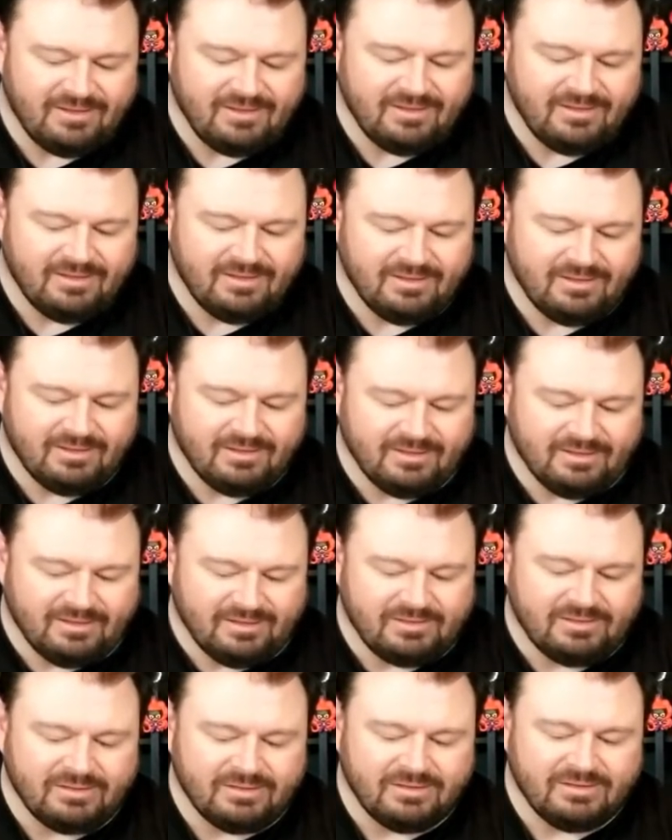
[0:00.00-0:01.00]

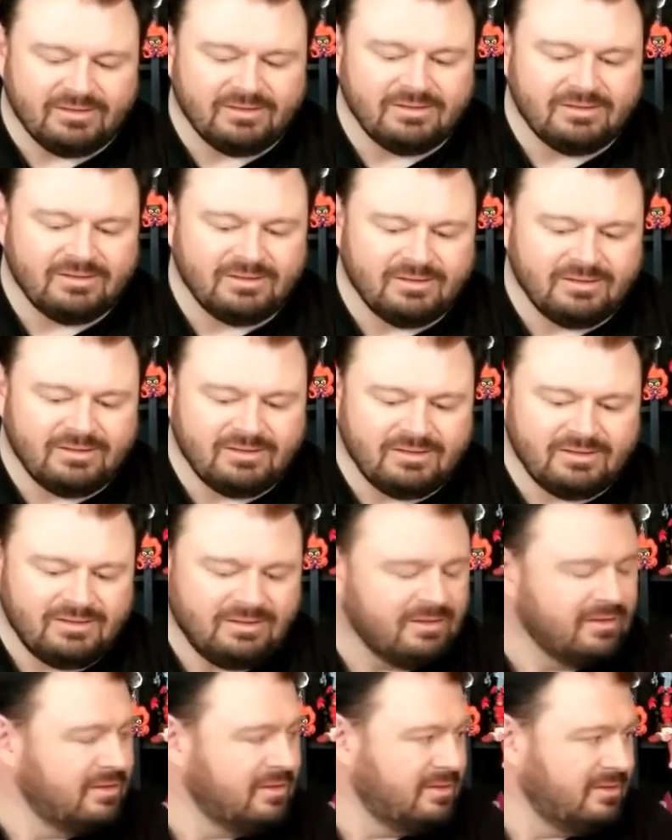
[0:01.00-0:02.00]

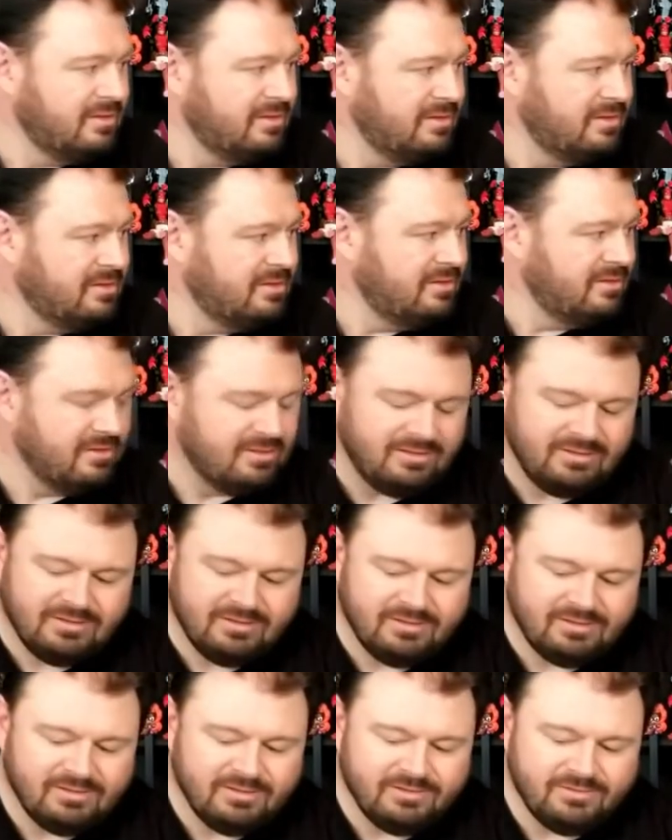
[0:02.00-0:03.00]

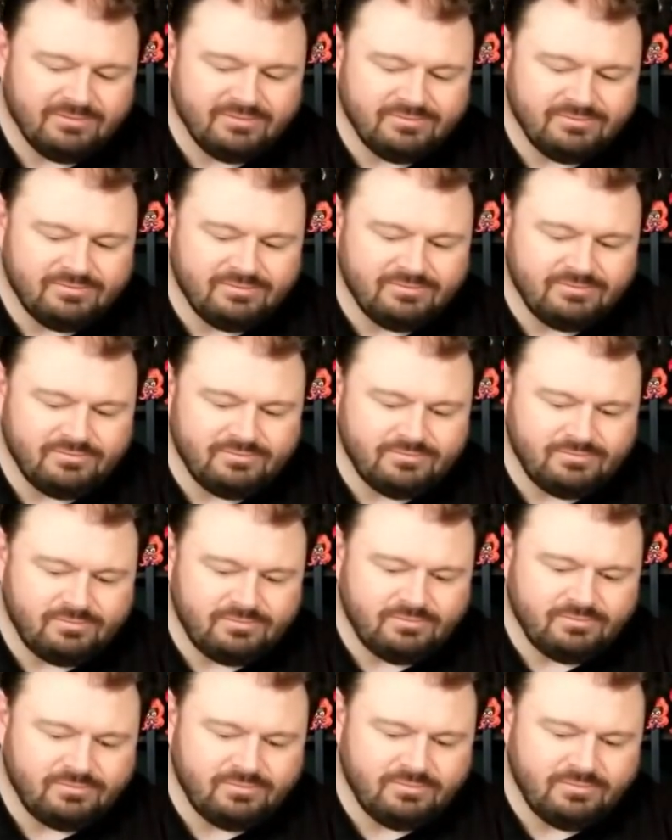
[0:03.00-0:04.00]

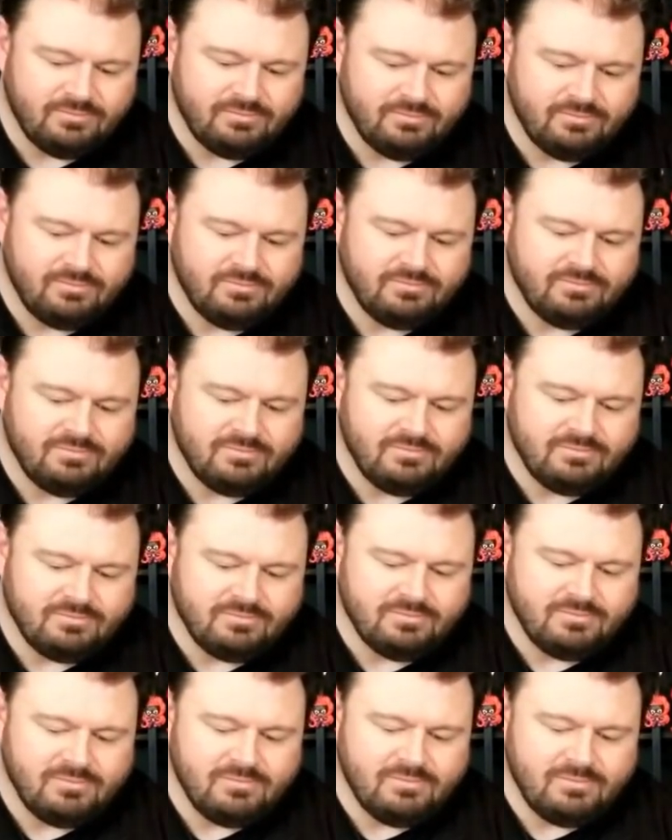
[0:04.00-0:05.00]

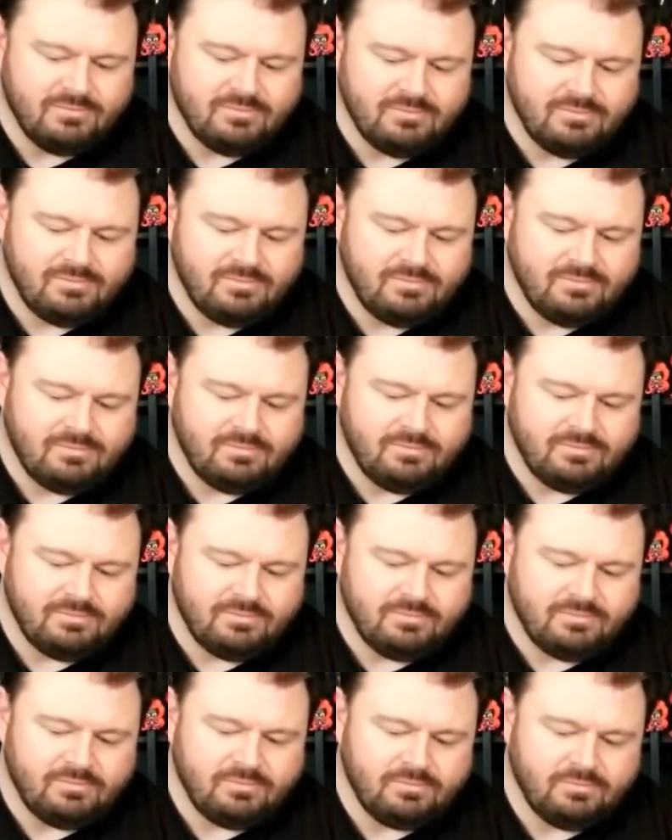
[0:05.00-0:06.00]

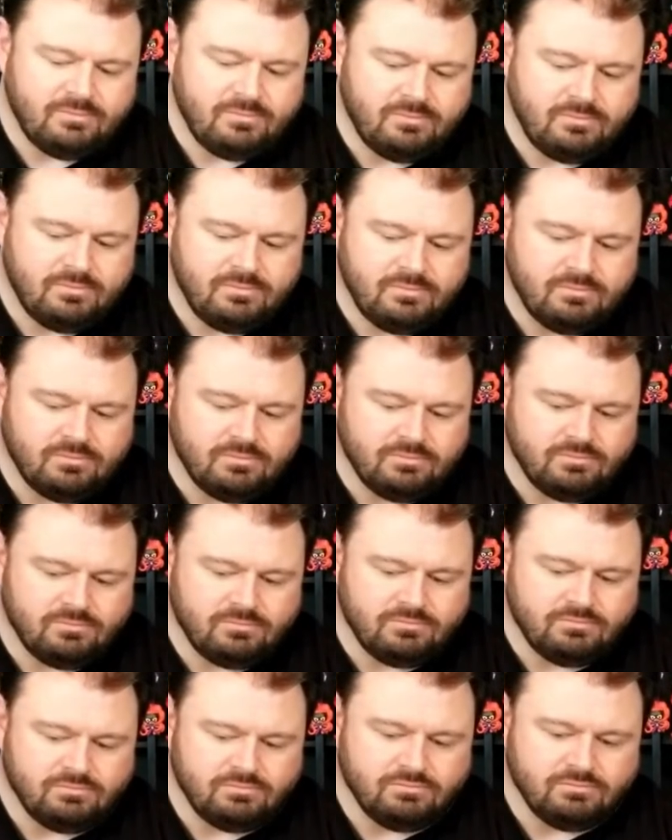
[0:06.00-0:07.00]

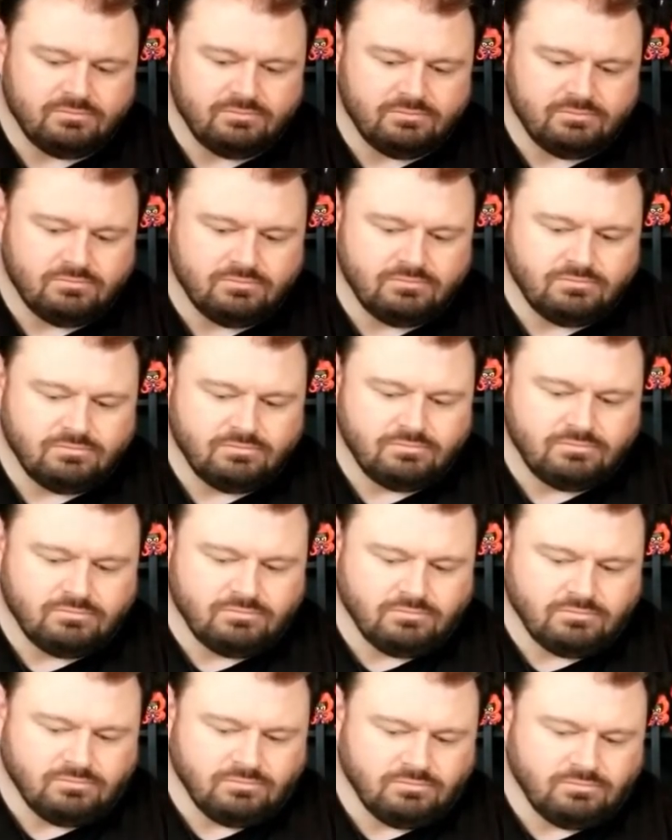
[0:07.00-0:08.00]
The person shown says nothing.